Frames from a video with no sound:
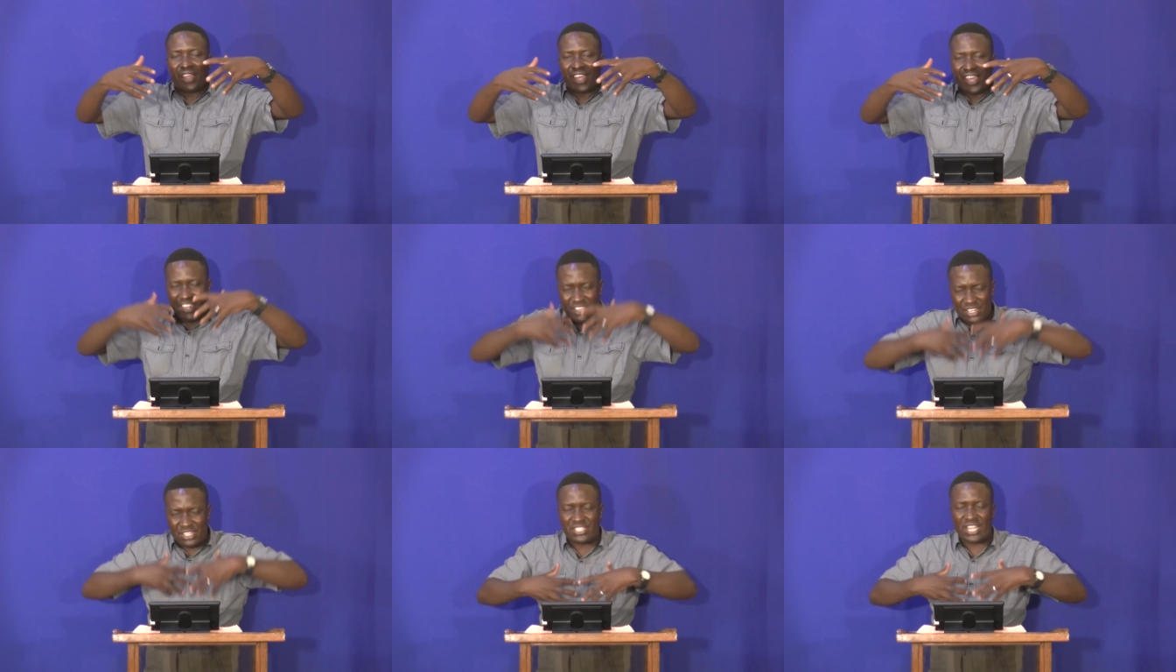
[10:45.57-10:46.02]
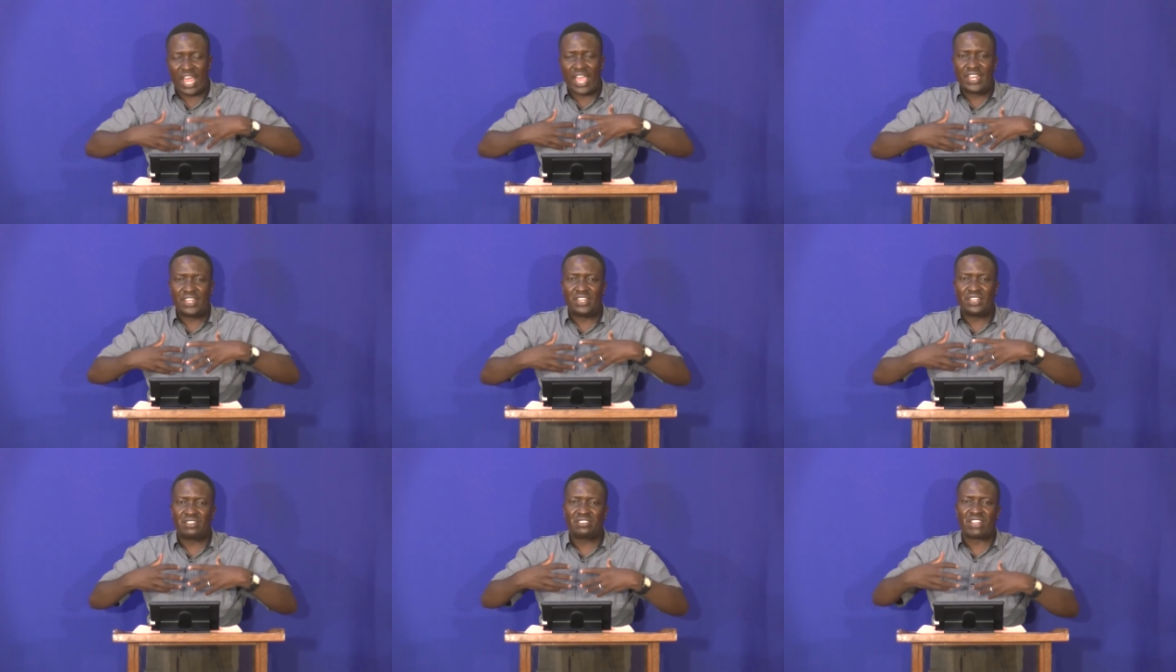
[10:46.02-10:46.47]

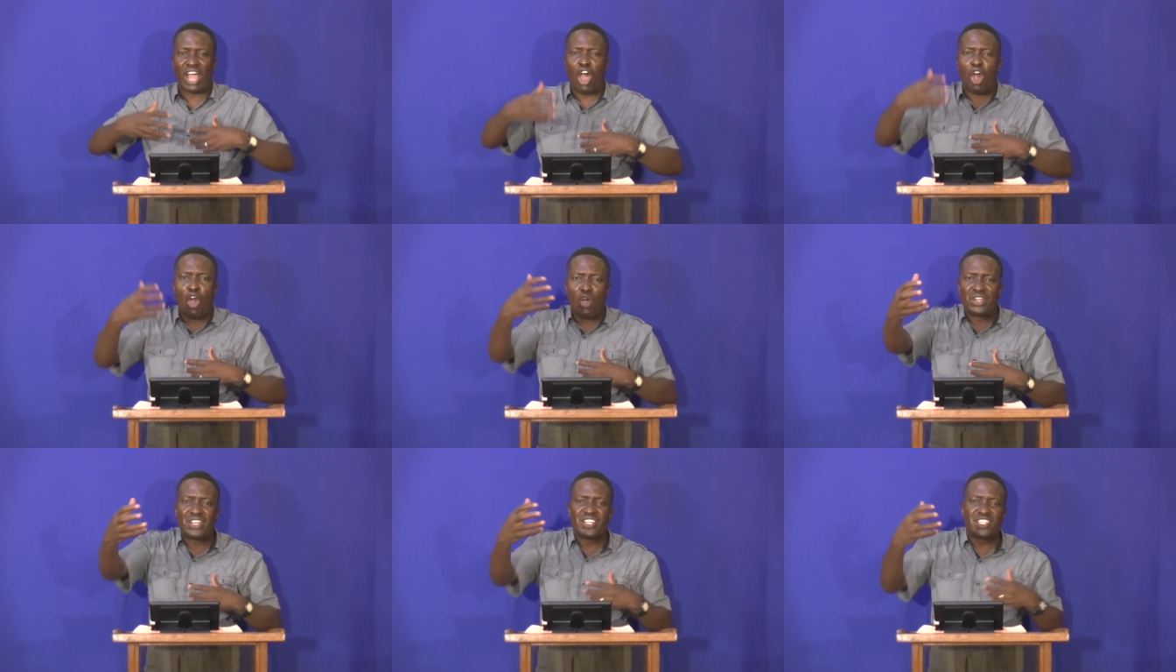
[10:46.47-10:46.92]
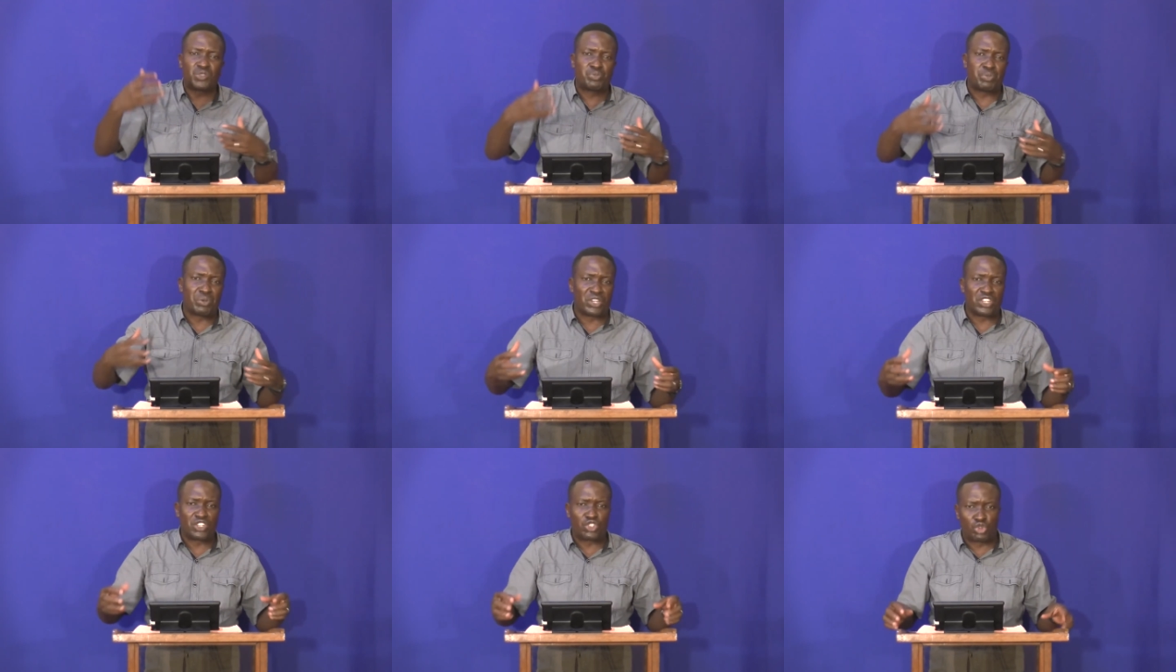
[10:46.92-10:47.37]
inside the Holy
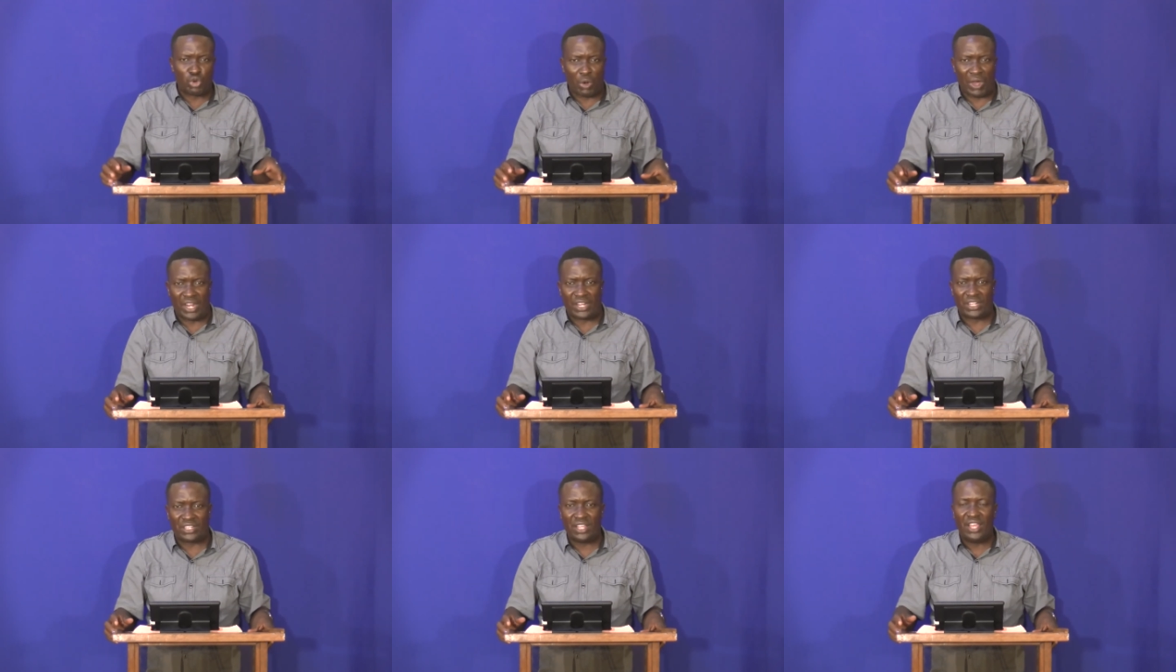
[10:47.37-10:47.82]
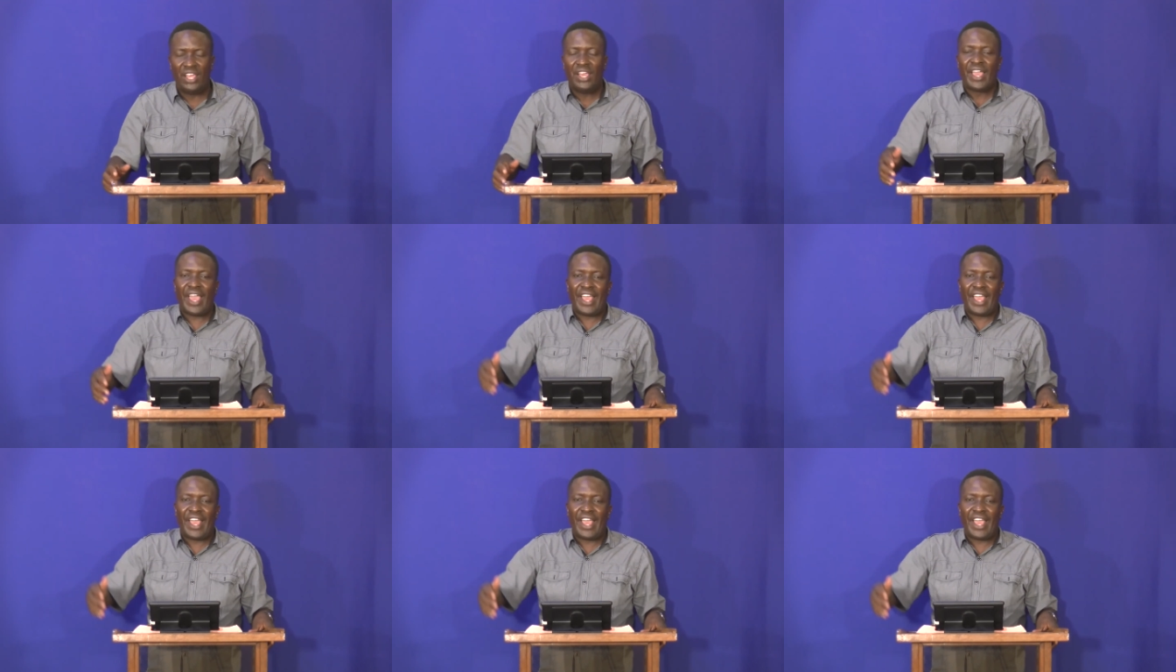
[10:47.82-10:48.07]
Spirit dwelled,